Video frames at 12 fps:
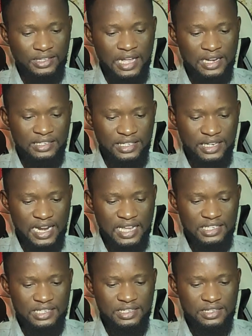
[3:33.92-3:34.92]
Then the
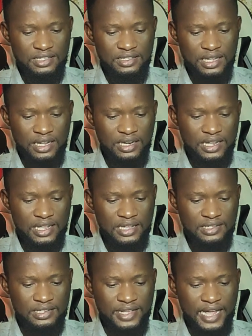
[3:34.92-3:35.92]
next thing
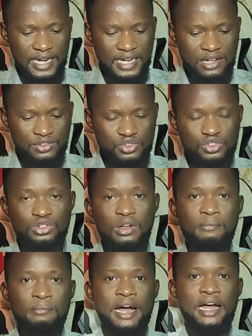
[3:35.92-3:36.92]
is the account
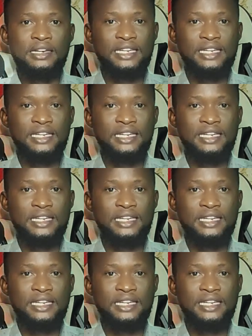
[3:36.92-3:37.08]
number,